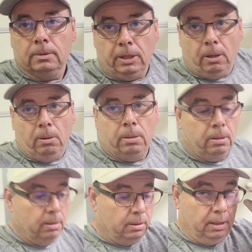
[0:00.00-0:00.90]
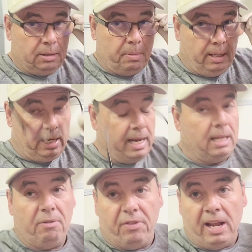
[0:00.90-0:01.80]
So, this is my
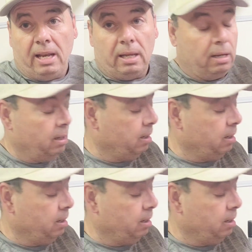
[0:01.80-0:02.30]
daily vent.